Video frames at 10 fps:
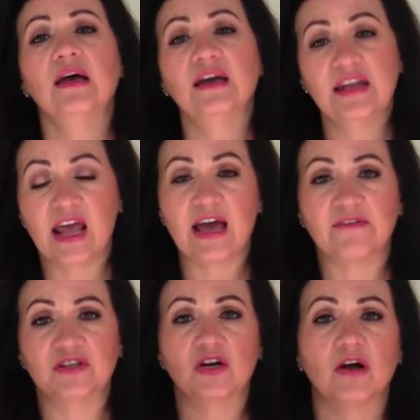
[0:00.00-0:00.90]
an
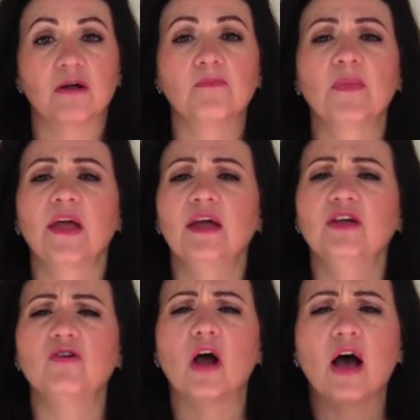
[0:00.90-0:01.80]
avatar.
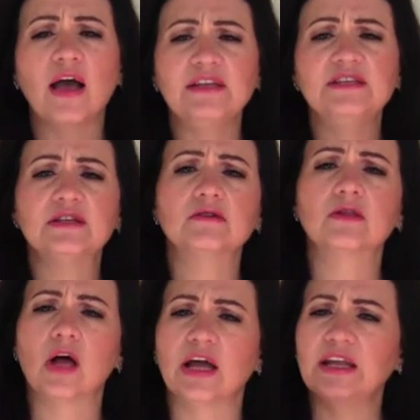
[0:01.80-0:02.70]
Your ideal
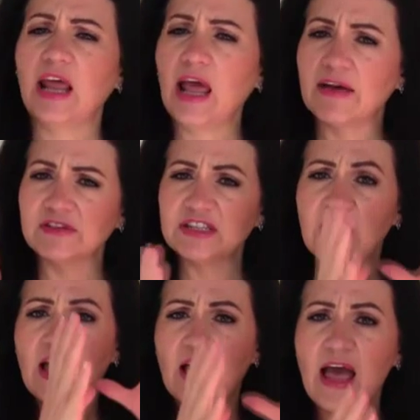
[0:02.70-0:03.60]
client
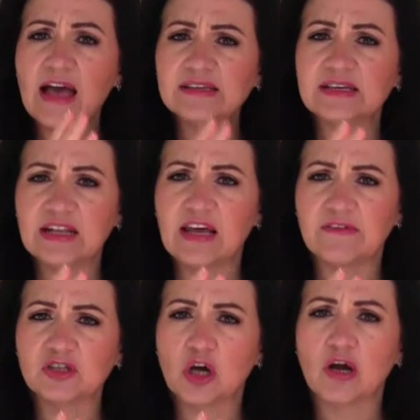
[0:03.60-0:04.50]
has an
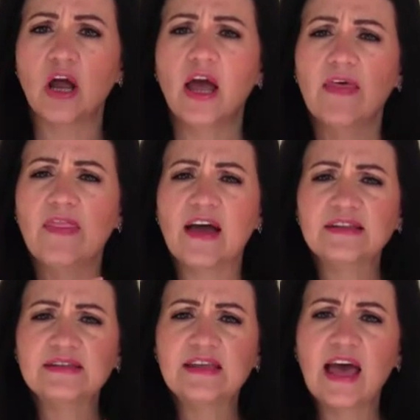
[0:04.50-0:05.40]
avatar.
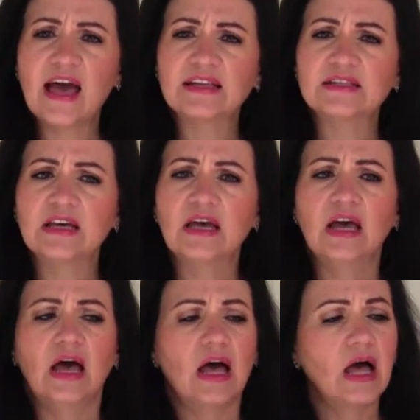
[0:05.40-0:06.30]
That's that
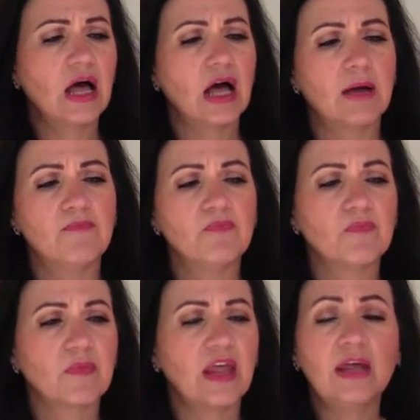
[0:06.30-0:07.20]

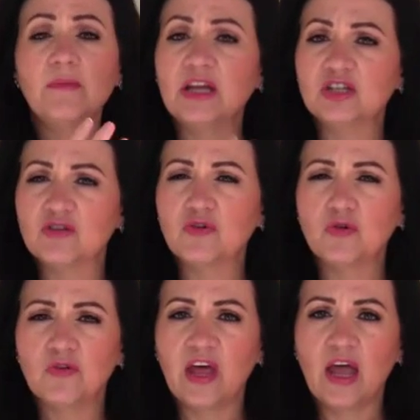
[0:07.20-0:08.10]
image of
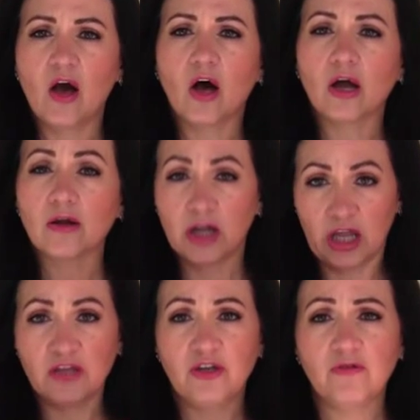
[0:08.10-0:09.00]
who they are,
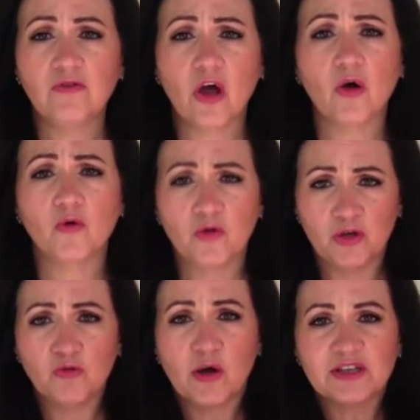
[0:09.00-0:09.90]
and you know who
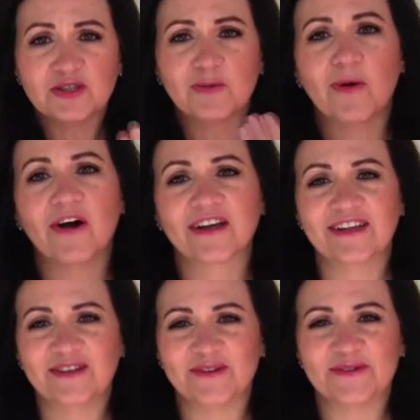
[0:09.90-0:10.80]
you want to walk
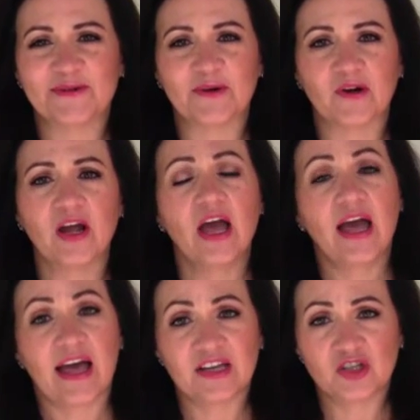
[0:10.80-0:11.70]
in your door
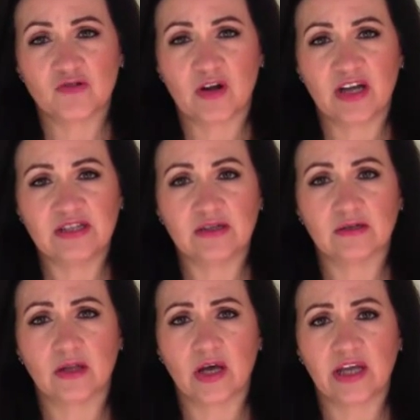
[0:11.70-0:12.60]
as your ideal
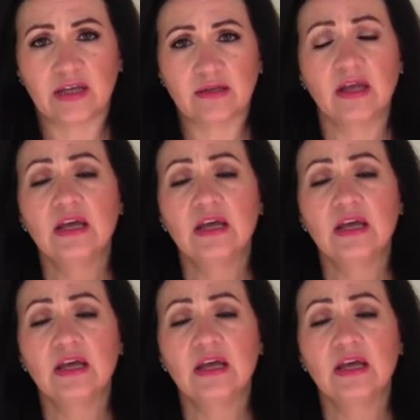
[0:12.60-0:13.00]
client.